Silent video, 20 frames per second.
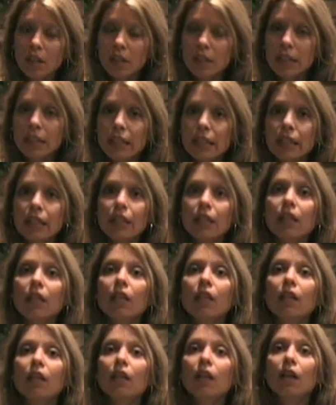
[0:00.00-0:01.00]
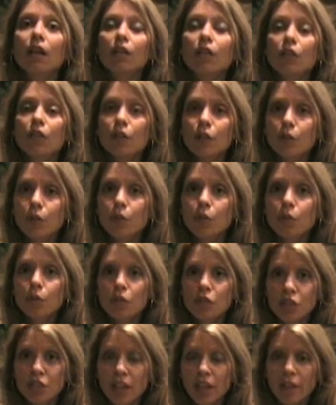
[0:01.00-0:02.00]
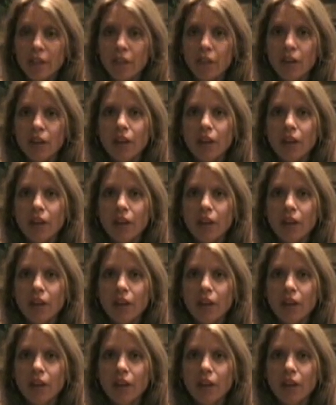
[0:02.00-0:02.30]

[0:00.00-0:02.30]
clean, new shaver.